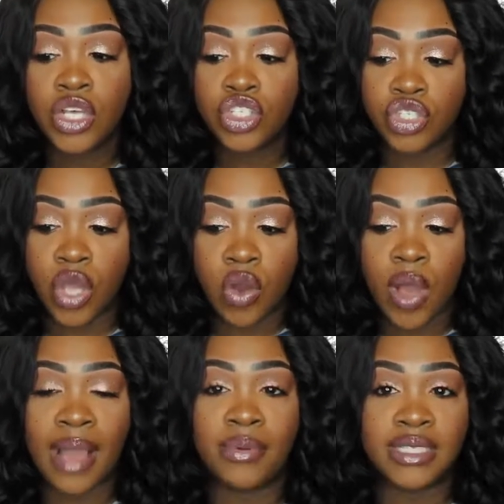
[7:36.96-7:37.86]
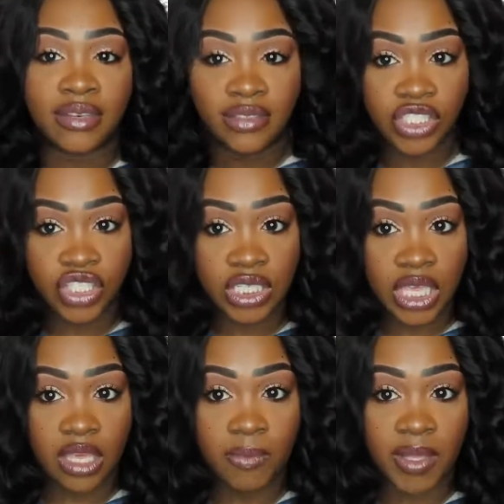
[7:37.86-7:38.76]
so I would definitely just
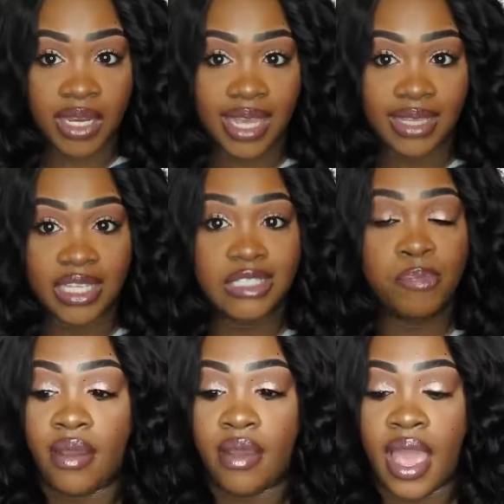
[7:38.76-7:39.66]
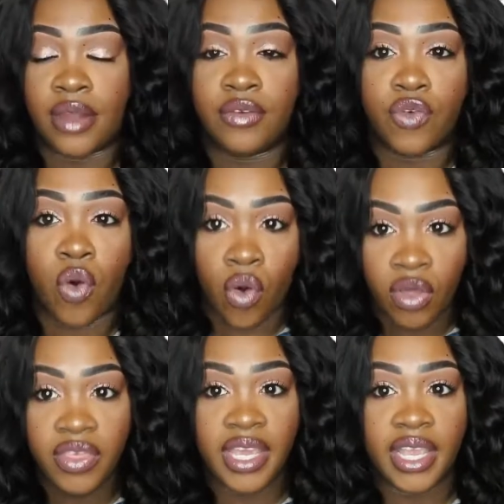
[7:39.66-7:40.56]
keep it like this out of
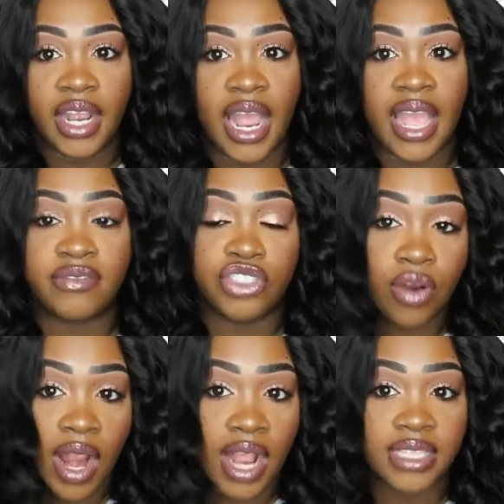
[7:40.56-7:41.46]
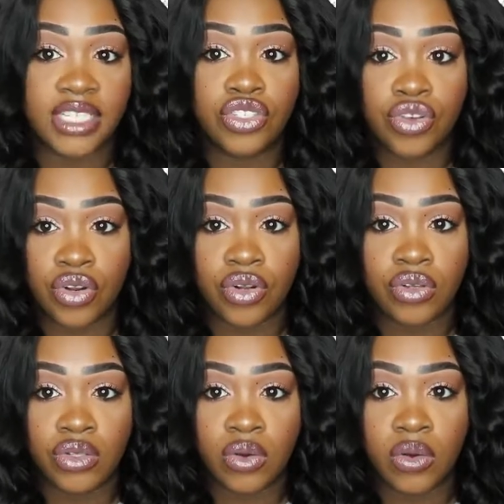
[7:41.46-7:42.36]
all the hair I have tried these
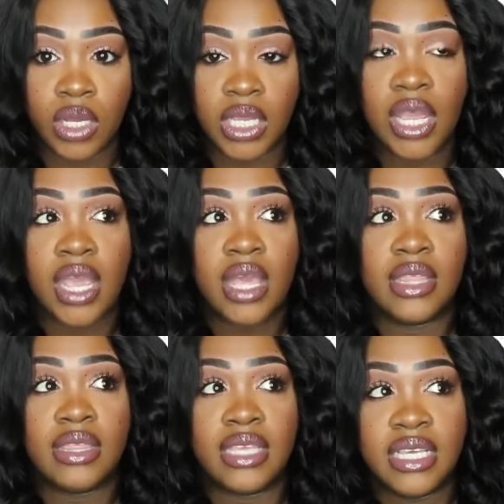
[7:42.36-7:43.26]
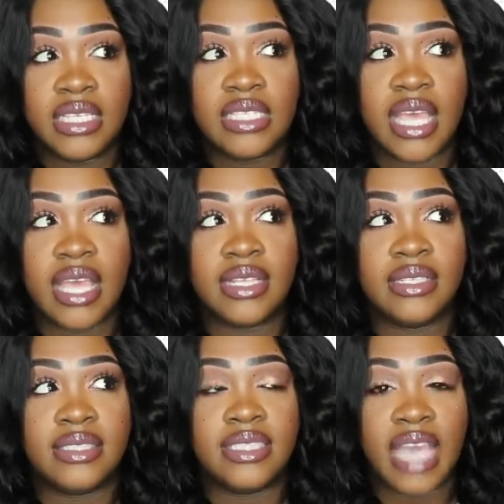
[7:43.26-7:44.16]
curls on this
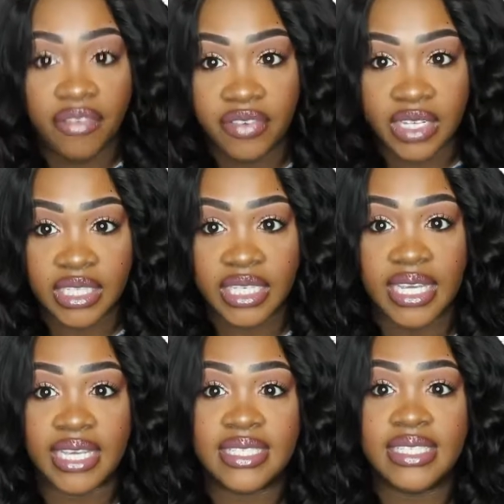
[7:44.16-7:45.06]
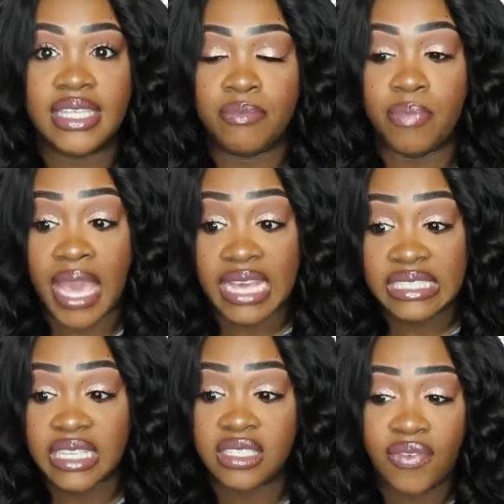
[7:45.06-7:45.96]
definitely is the
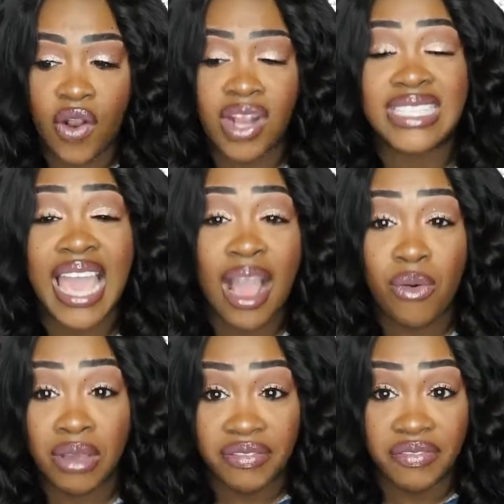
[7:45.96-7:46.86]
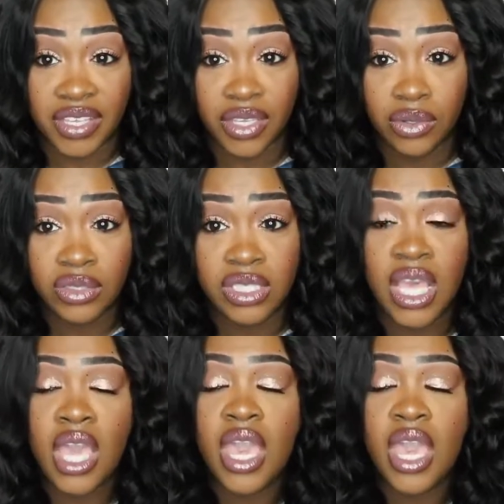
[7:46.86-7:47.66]
best as far as how it feels